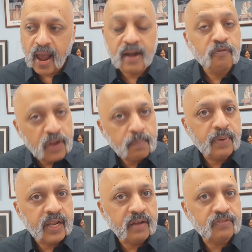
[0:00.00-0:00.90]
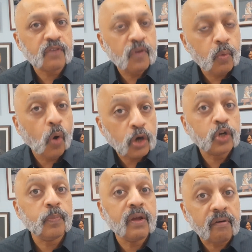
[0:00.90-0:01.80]
And we believe that we want
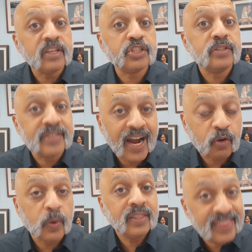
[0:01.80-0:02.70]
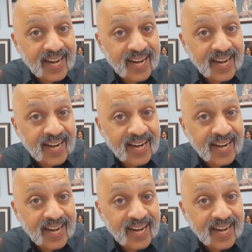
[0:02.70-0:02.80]
to be rich that way.